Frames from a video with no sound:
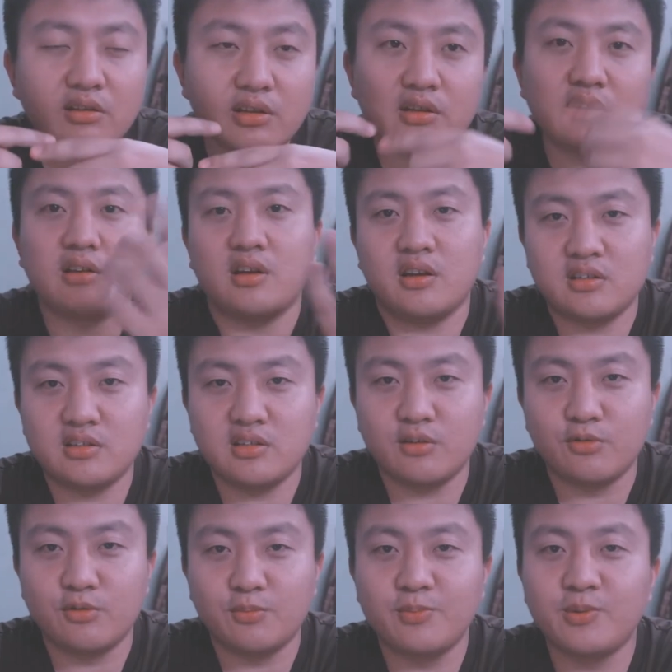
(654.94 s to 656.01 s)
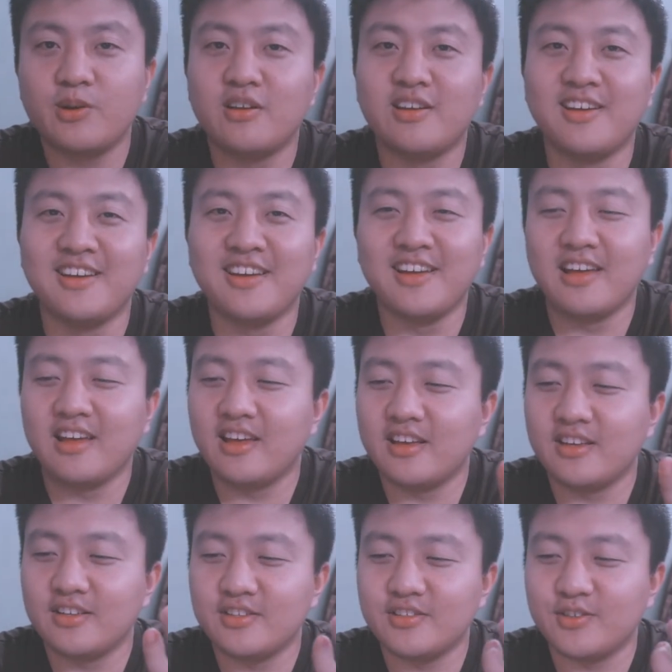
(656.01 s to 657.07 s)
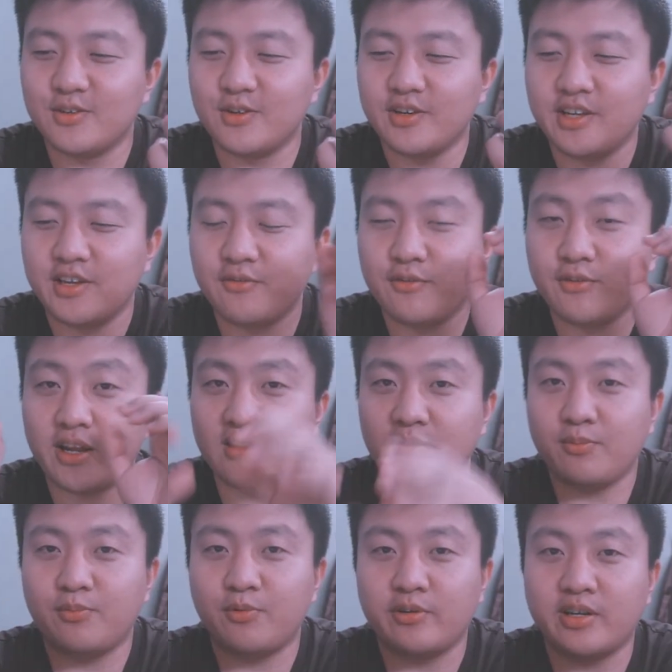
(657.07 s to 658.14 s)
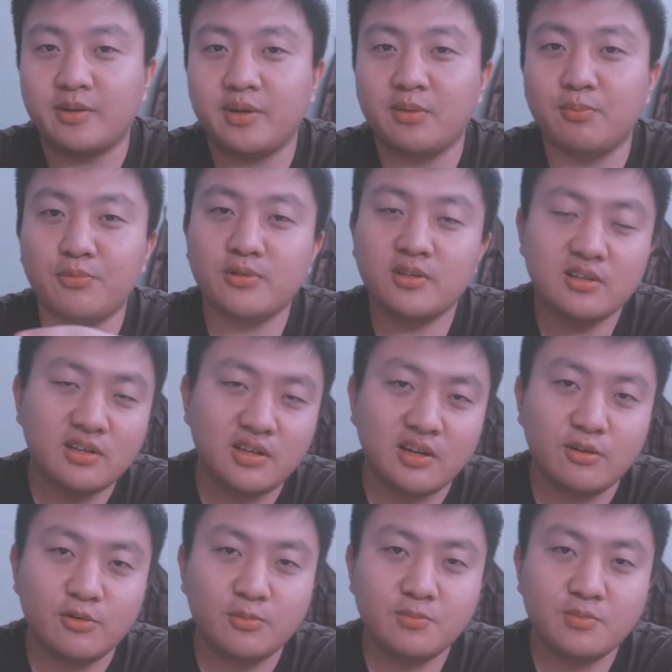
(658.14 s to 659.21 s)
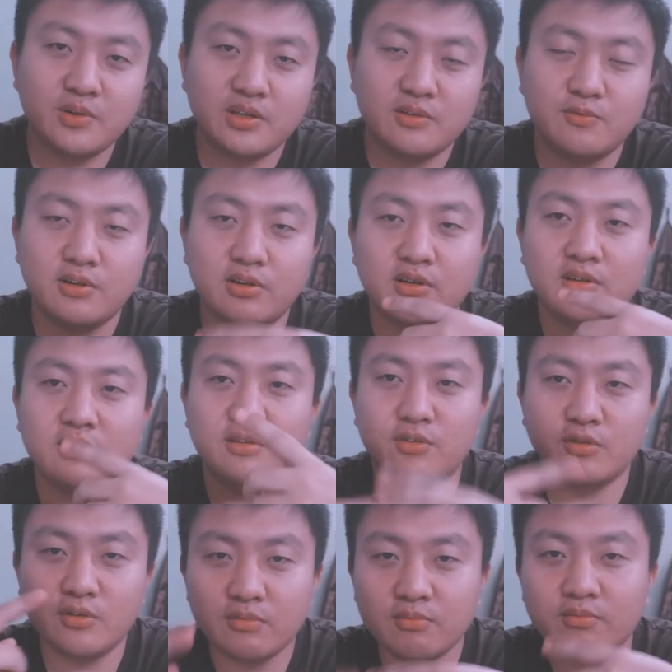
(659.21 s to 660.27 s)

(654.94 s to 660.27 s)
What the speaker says: it's a loop. So if you write a program and put it in a loop, it will, you know,